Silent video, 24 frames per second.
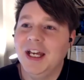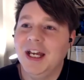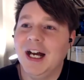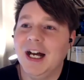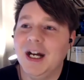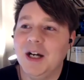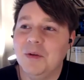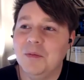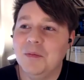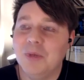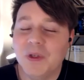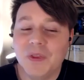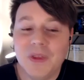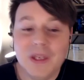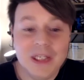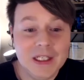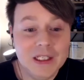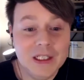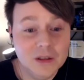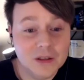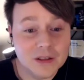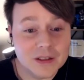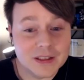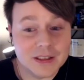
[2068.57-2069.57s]
Um, but then
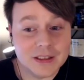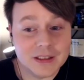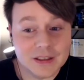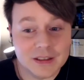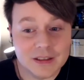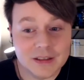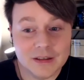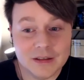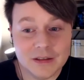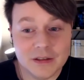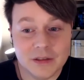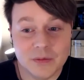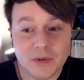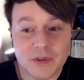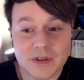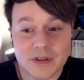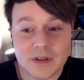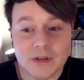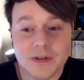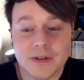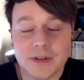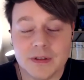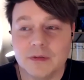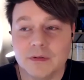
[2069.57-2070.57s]
he looks at the the
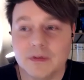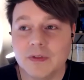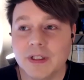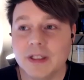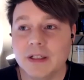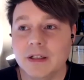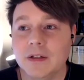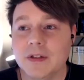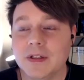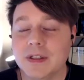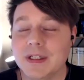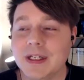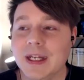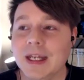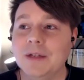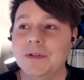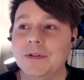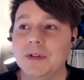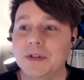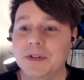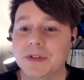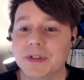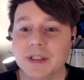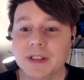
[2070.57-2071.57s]
results of like all these
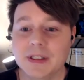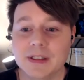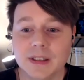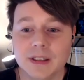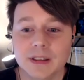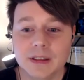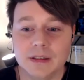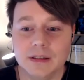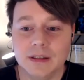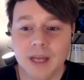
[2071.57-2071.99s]
councils and he's like,